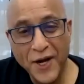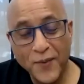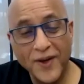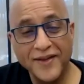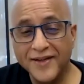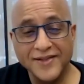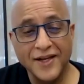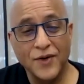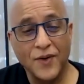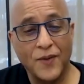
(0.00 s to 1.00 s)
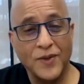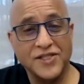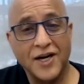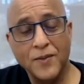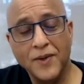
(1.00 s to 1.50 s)
Well, we'll
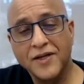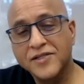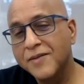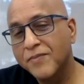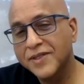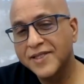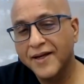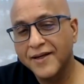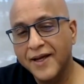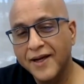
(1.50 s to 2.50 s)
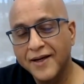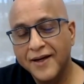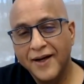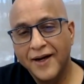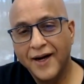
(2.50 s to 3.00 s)
start with a simple technique,
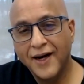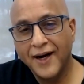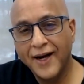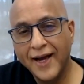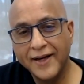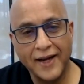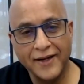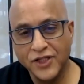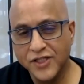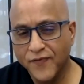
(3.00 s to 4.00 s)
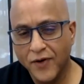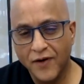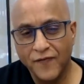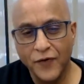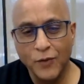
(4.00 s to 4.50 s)
and just for a
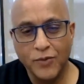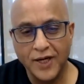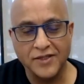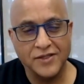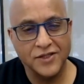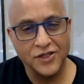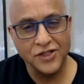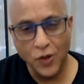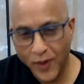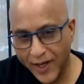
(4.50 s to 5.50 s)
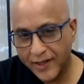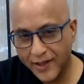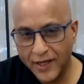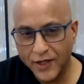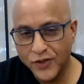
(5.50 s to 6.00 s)
few breaths, just so we
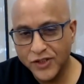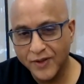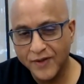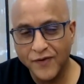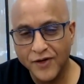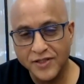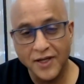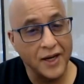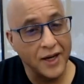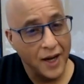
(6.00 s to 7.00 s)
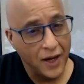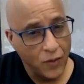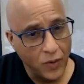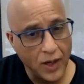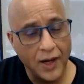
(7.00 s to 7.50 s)
get used to it first, and then
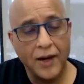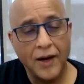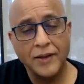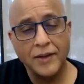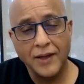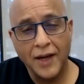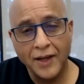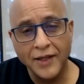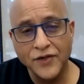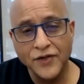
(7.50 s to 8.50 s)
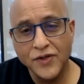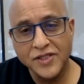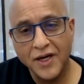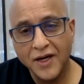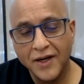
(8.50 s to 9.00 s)
I'll introduce
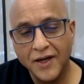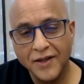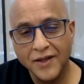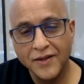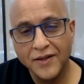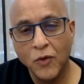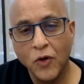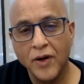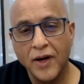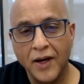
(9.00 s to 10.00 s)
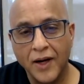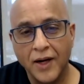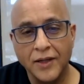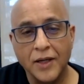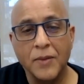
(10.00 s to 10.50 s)
a
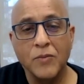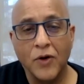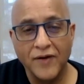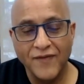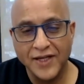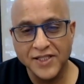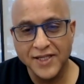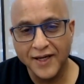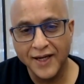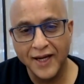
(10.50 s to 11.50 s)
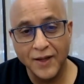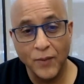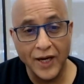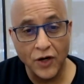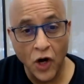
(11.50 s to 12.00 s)
little bit more advanced technique that
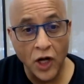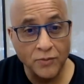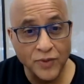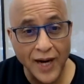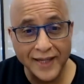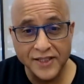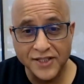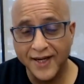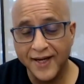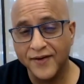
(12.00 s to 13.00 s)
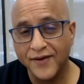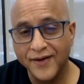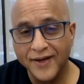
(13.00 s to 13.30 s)
we can all practice together.